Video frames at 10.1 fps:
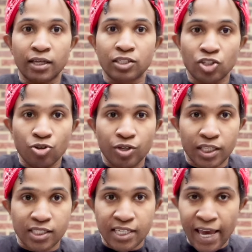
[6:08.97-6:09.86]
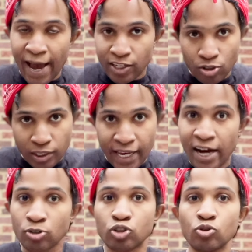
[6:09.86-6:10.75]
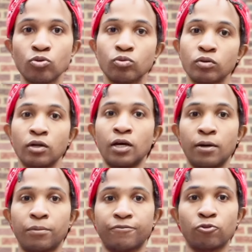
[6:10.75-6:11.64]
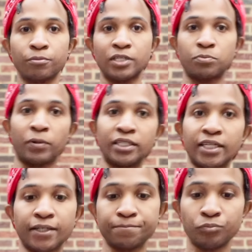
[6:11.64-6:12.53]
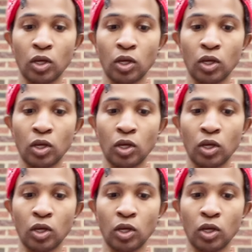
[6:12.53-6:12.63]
so you can see accurately how to perform this bandha.